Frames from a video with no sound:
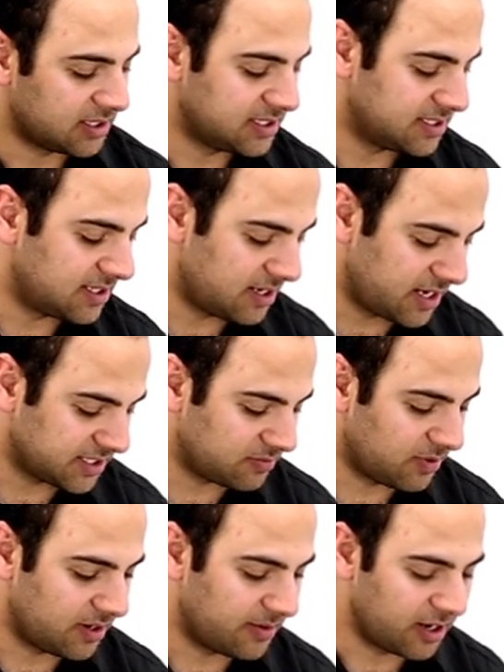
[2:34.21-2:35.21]
This is the next
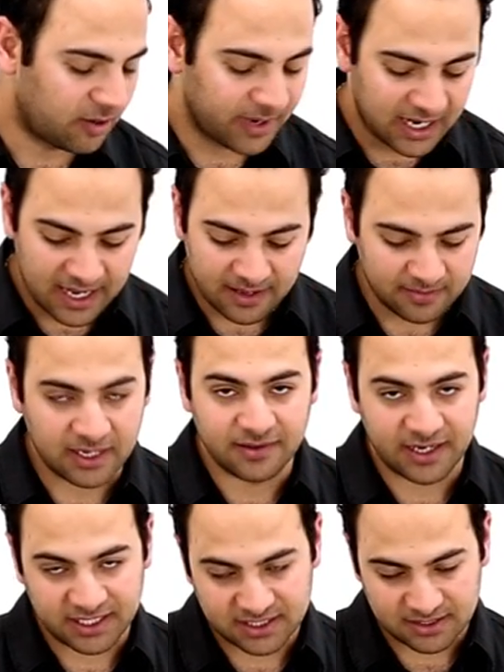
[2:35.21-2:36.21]
one, and I'm going to, the
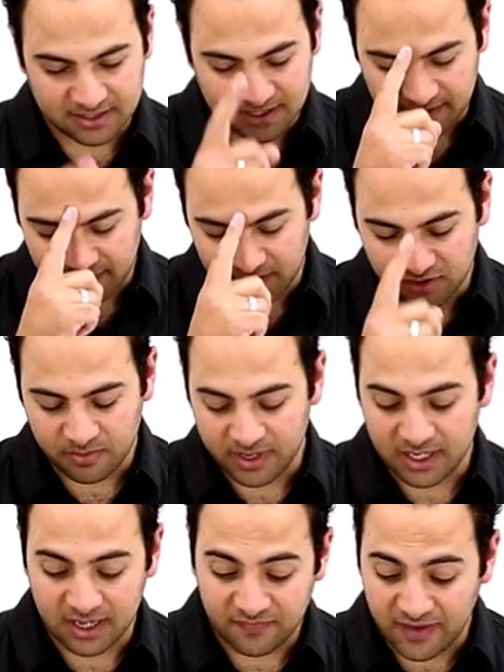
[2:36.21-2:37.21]
next thing on your
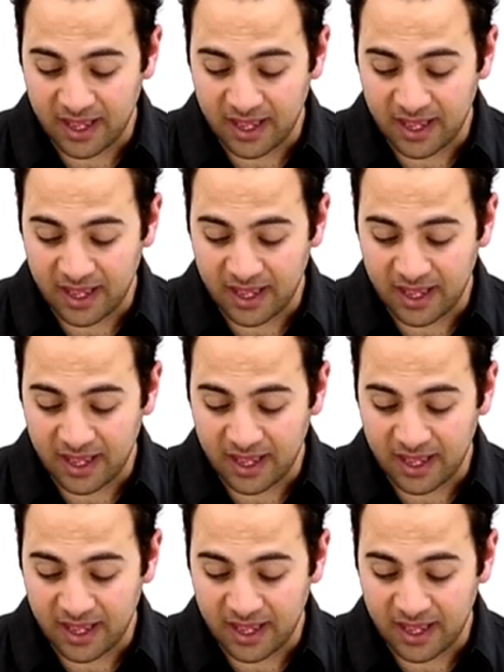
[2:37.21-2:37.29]
PDF,